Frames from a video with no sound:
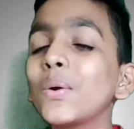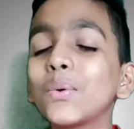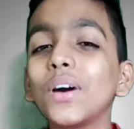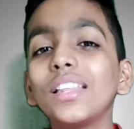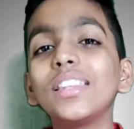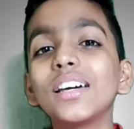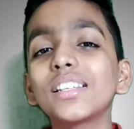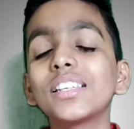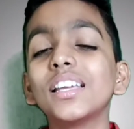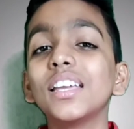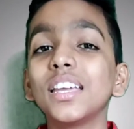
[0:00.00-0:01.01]
to
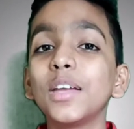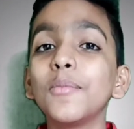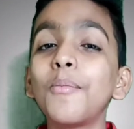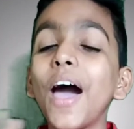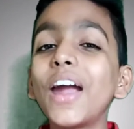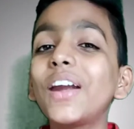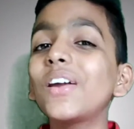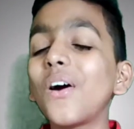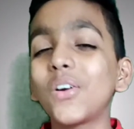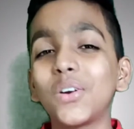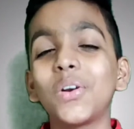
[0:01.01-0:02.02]
others, he bought
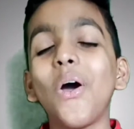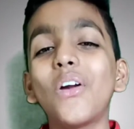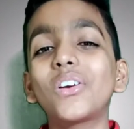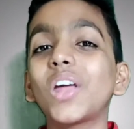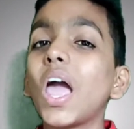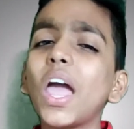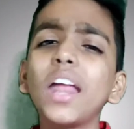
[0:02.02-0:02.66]
or not,